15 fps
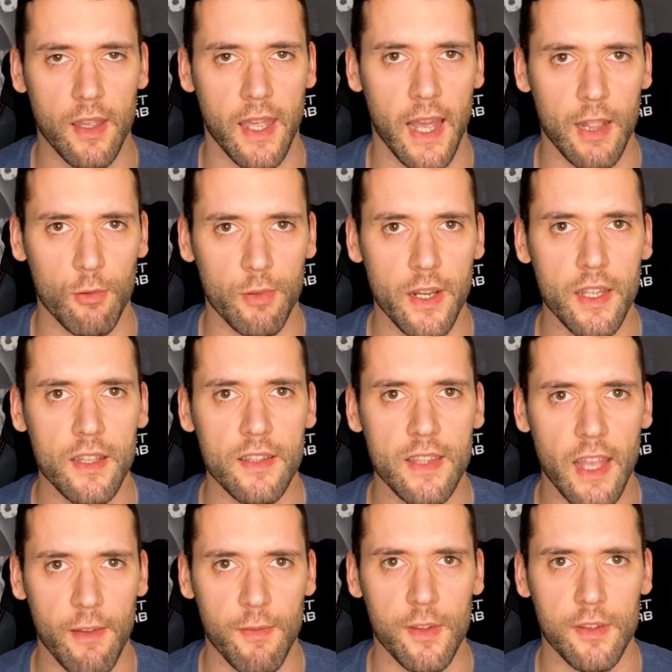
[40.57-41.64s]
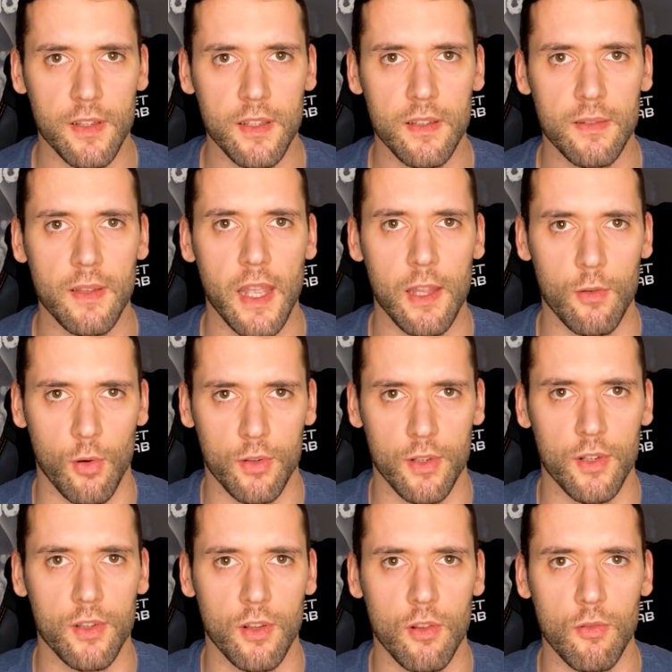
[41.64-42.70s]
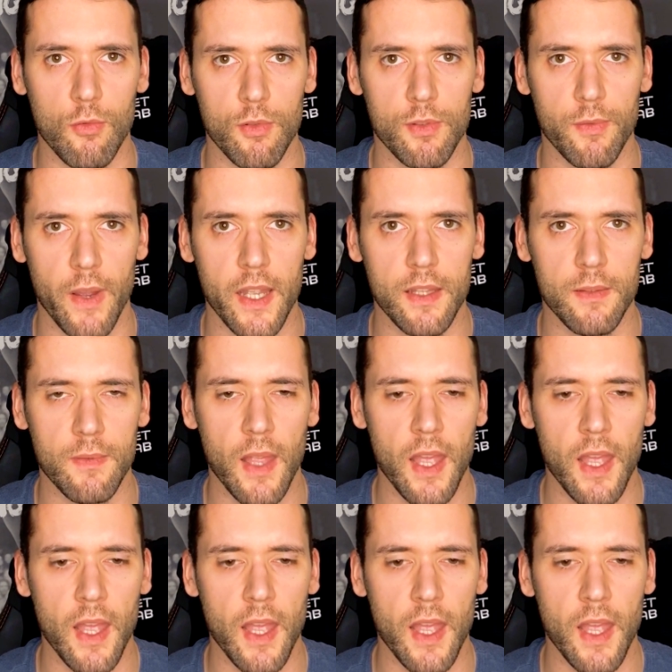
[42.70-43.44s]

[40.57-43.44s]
caloric deficit in order to lose weight.